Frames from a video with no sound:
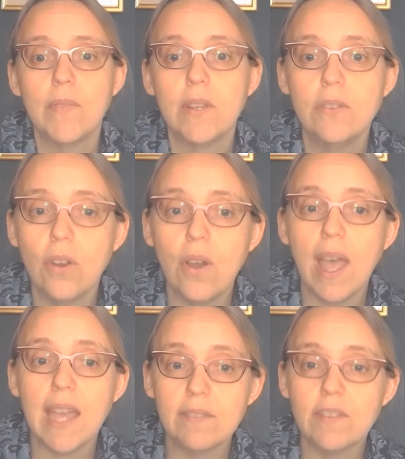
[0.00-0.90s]
not
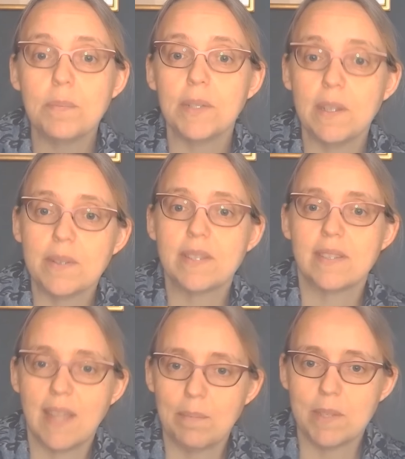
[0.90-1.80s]
everybody was
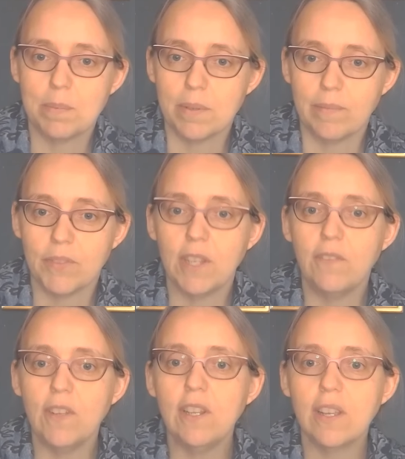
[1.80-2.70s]
susceptible. So if
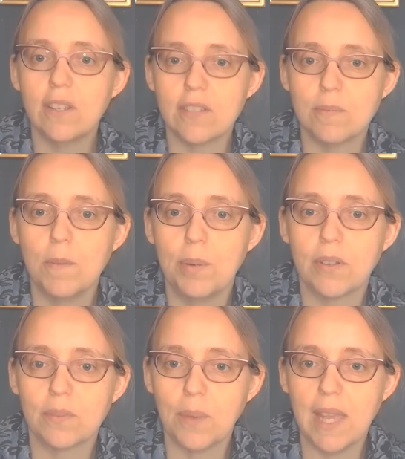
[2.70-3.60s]
you look at
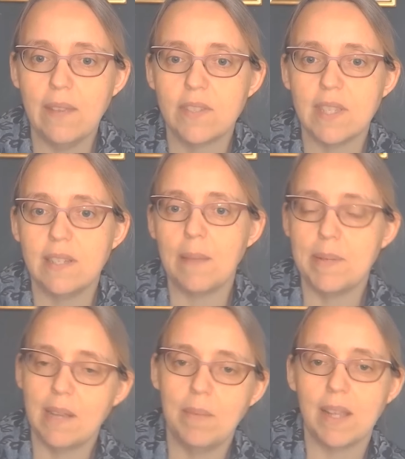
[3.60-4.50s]
smallpox waves in
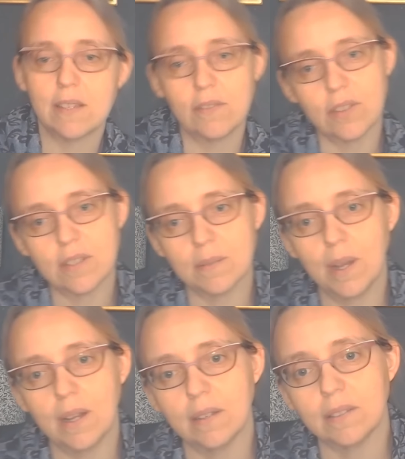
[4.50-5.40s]
epidemics across the
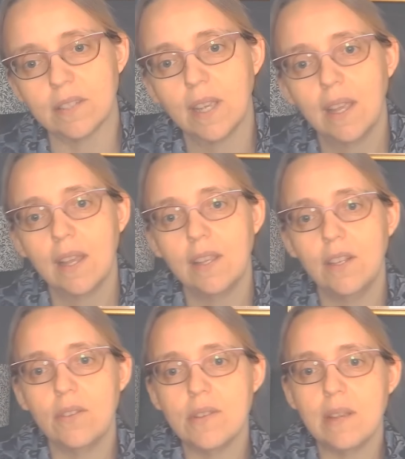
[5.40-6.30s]
world, yeah
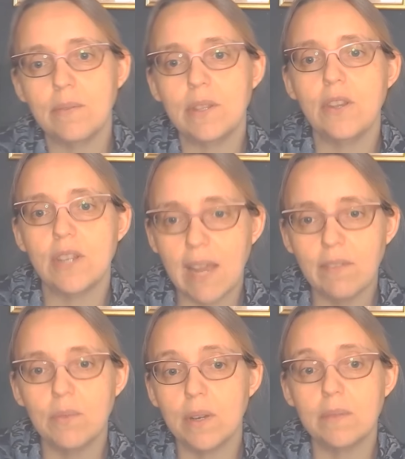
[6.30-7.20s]
it, you'd have
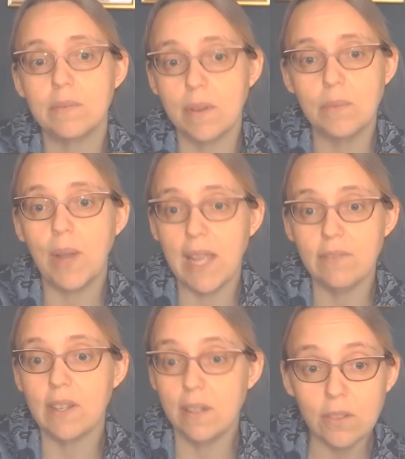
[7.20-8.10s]
a, a, a, wave,
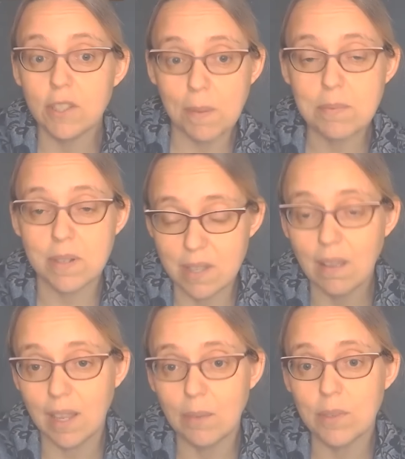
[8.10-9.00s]
and lots of people would
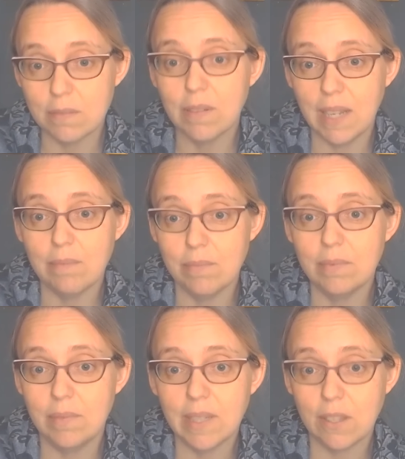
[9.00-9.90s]
die. It wasn't really
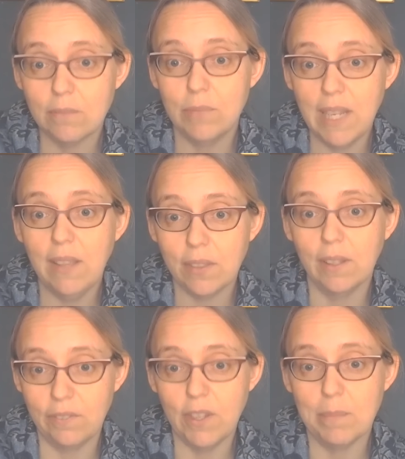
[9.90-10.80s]
it could lethal
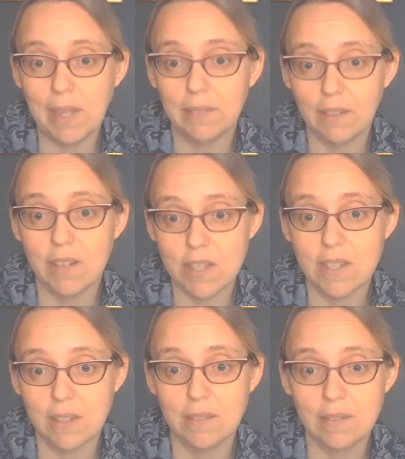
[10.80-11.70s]
if you're malnourished
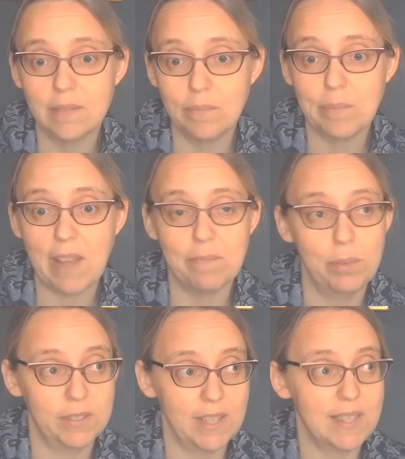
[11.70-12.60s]
and oh, have yeah.
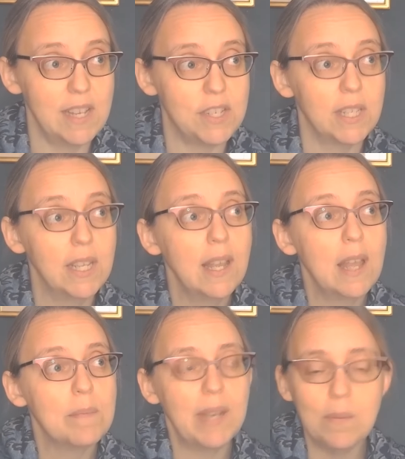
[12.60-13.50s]
sanitation,
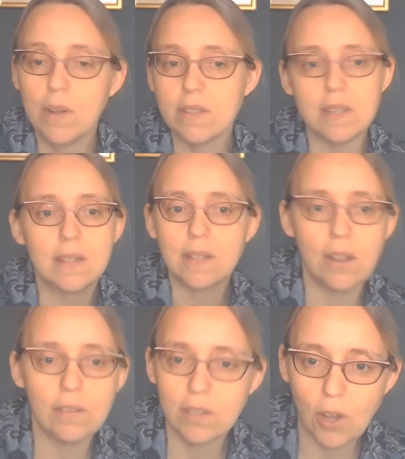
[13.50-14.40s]
but it wasn't
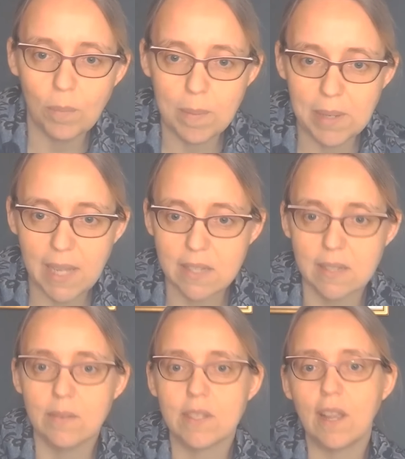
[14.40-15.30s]
going through the whole population.
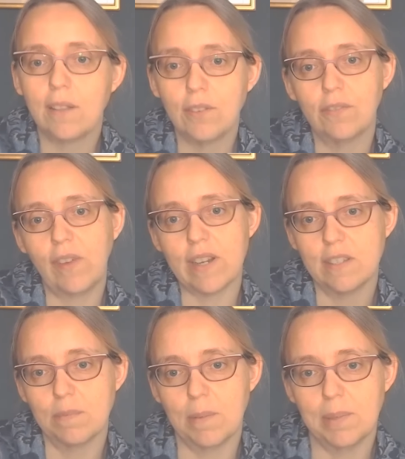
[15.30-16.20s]
It was going through a fraction
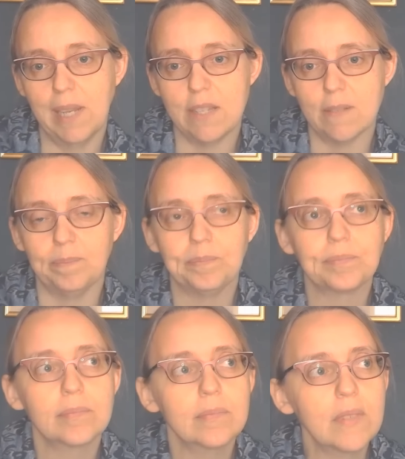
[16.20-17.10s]
of the population.
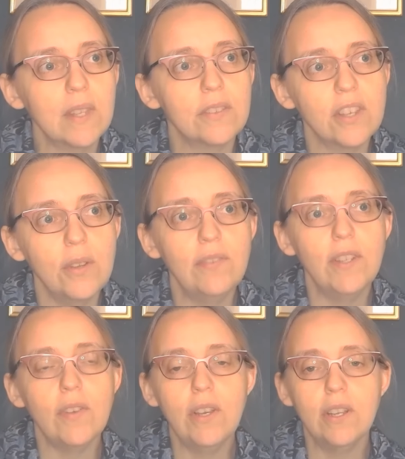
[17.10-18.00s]
So if
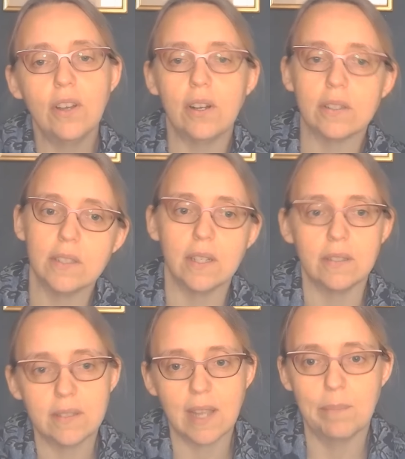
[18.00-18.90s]
you've only got you know
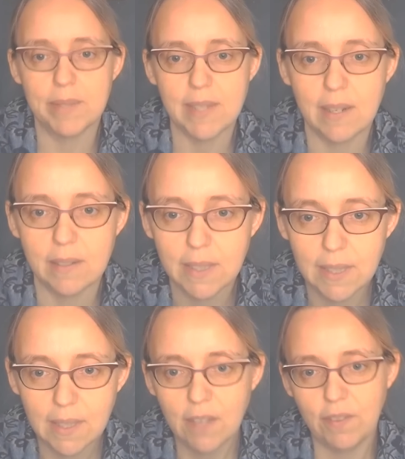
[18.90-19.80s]
ten percent,
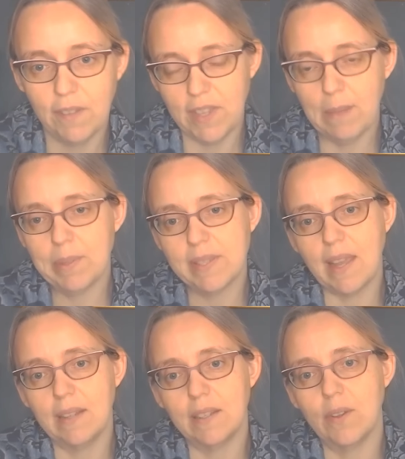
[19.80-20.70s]
fifteen
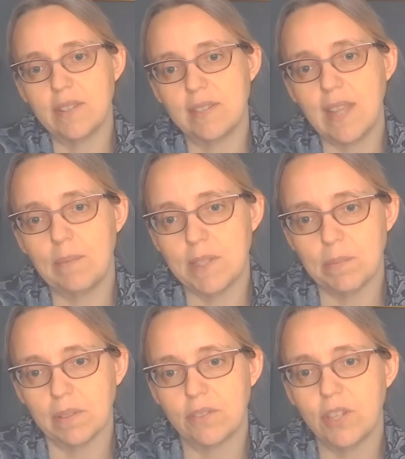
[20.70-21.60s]
percent who are
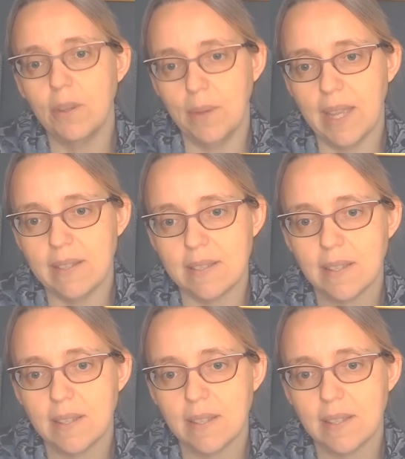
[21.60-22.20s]
susceptible to it,